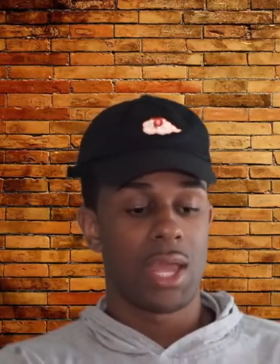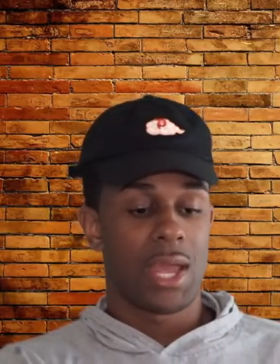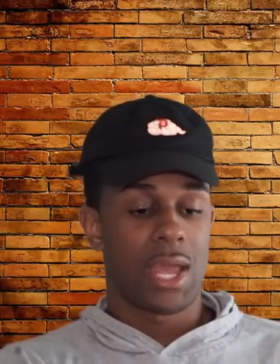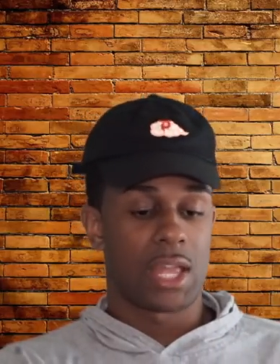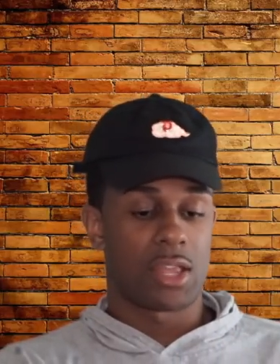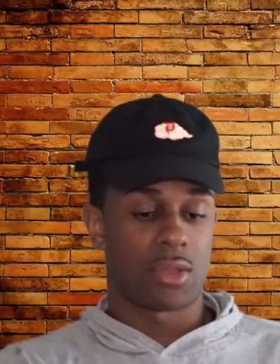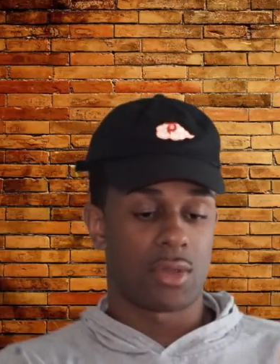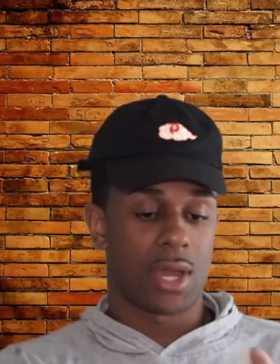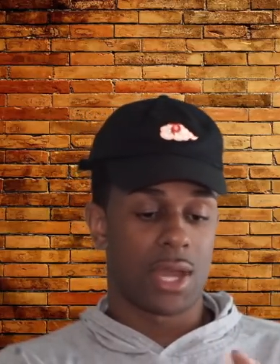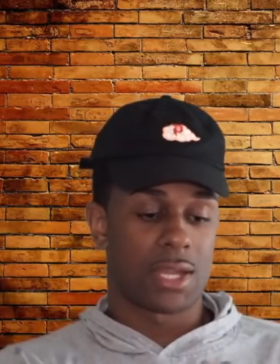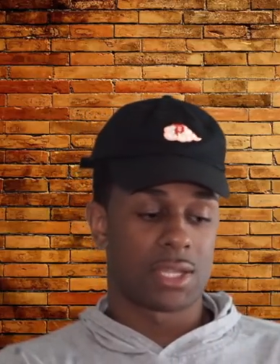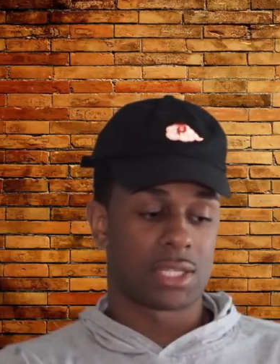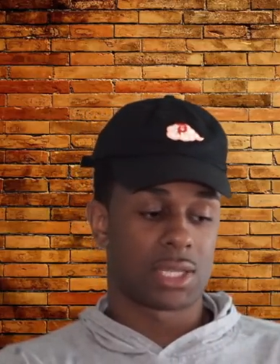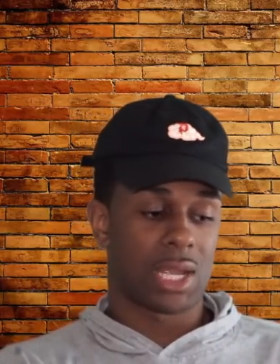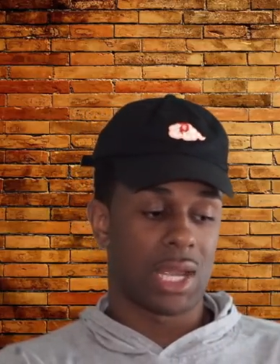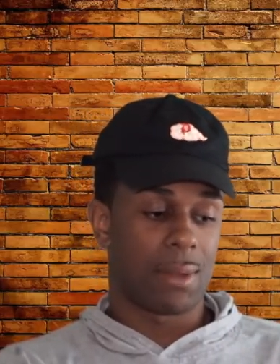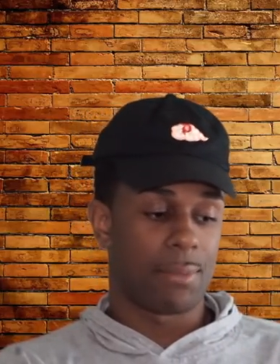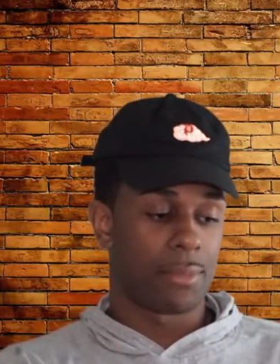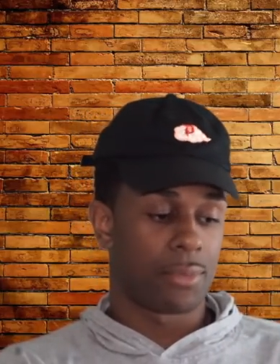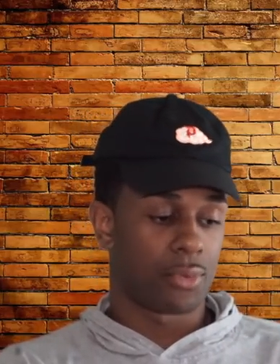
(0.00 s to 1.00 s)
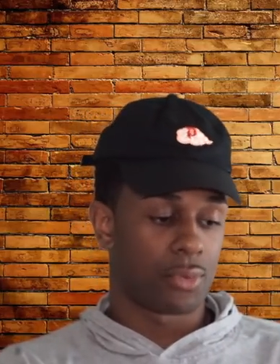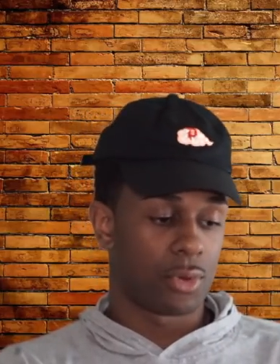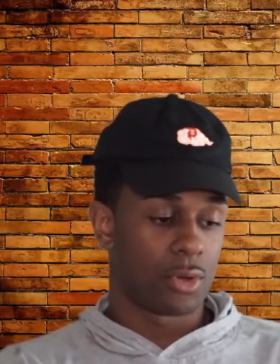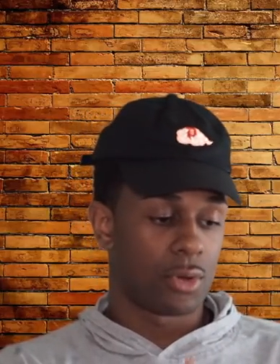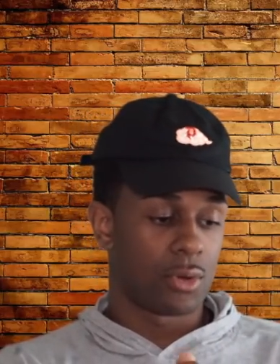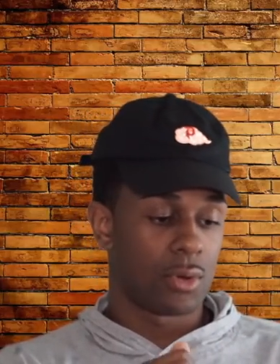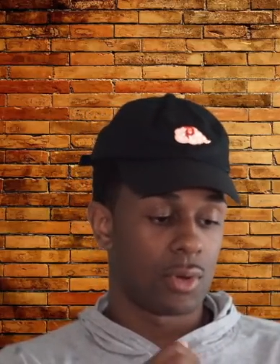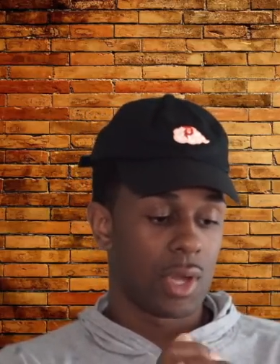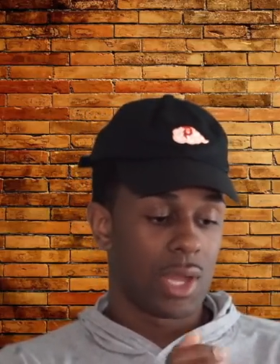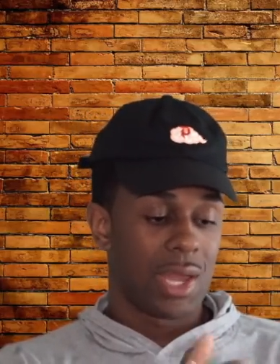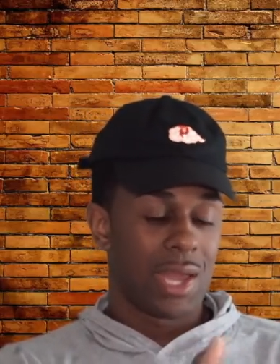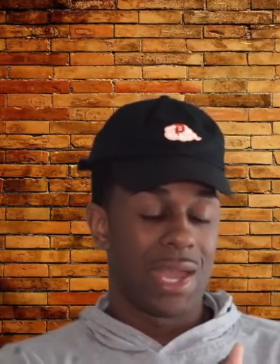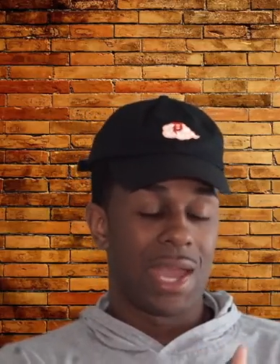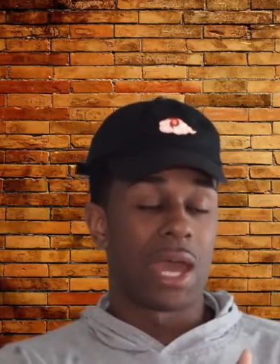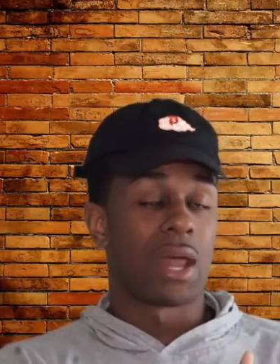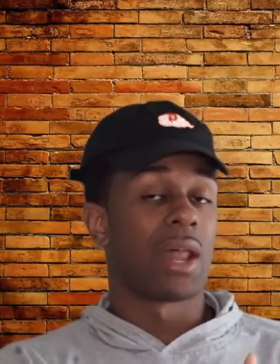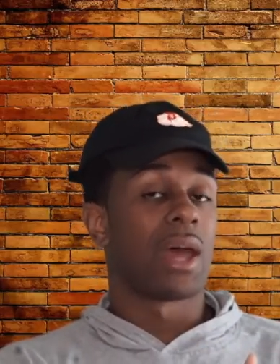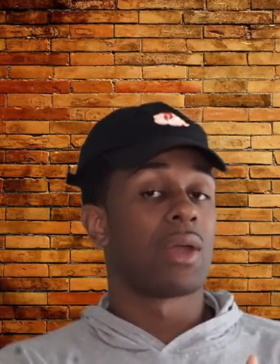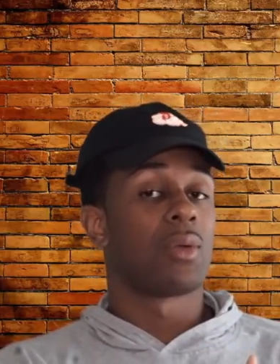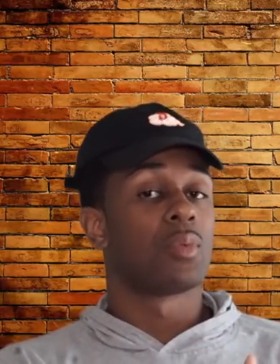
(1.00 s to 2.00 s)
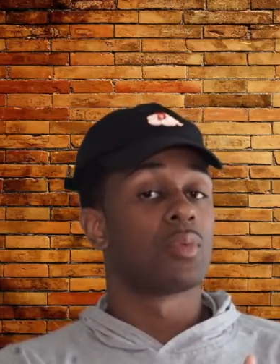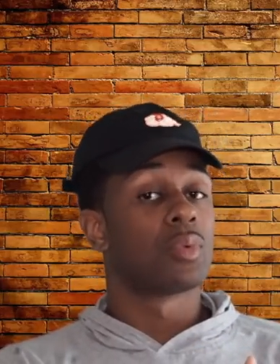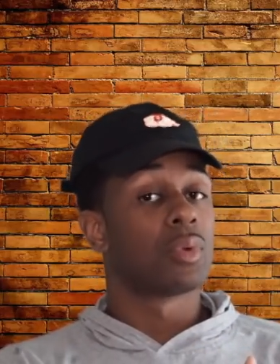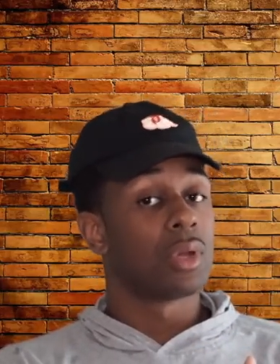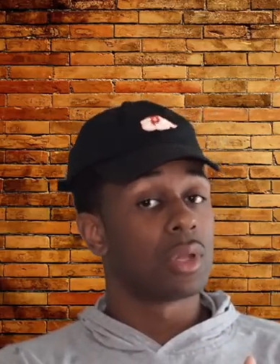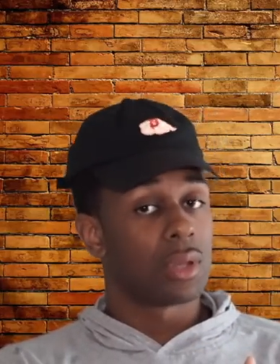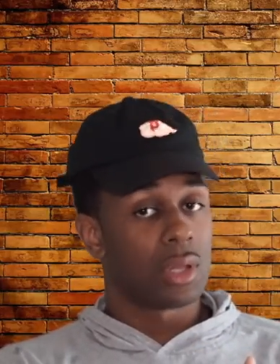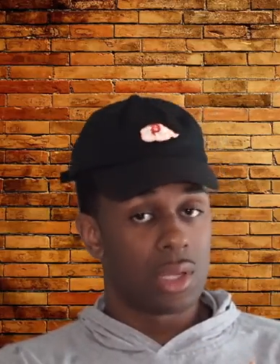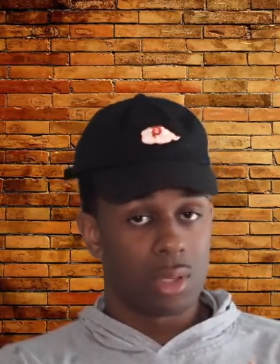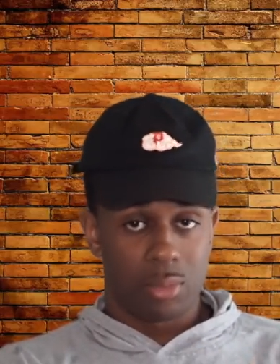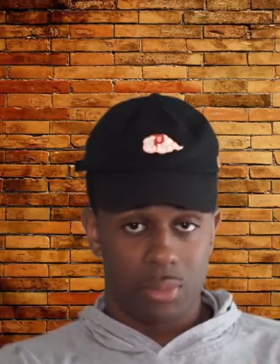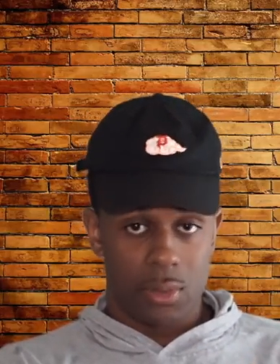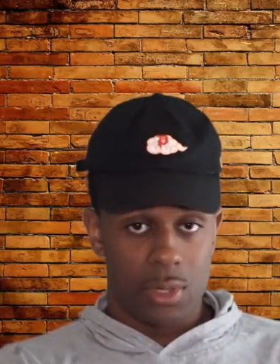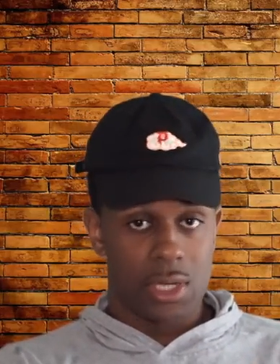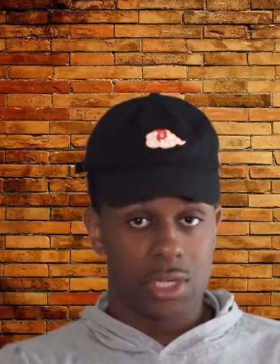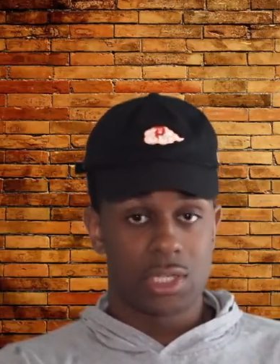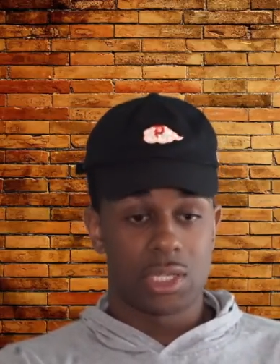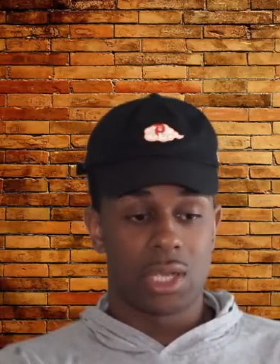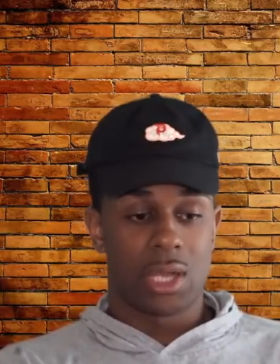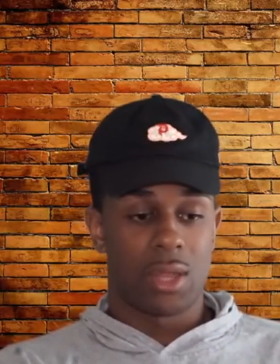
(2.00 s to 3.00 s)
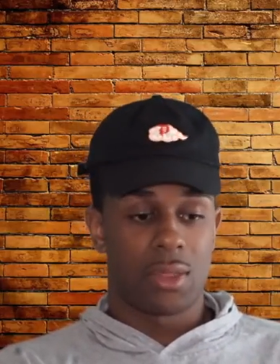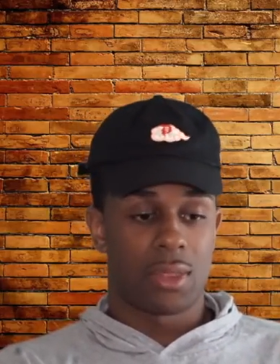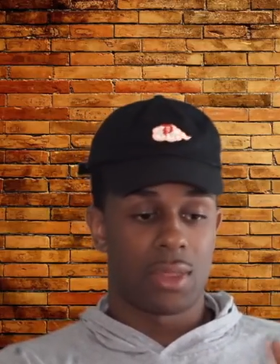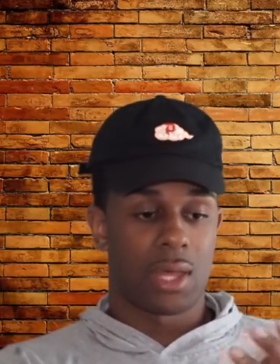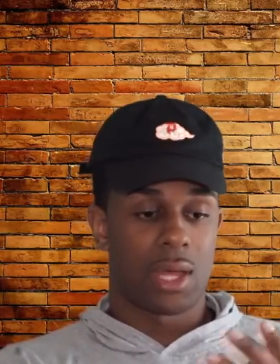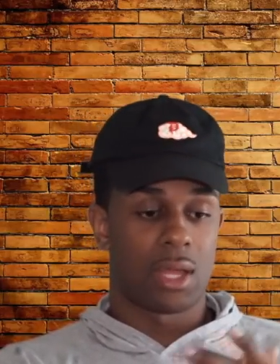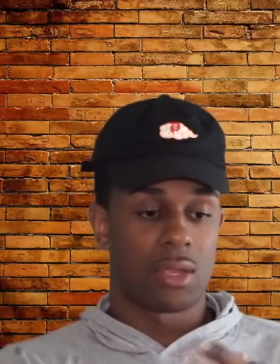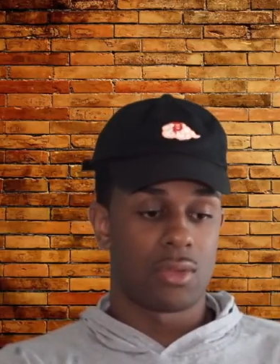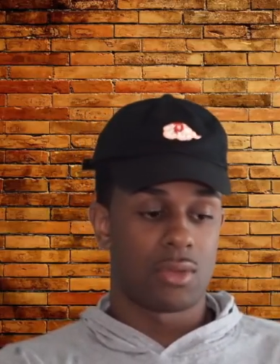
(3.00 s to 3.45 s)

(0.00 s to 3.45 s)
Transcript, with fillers: And you guys came through, and I really appreciate that.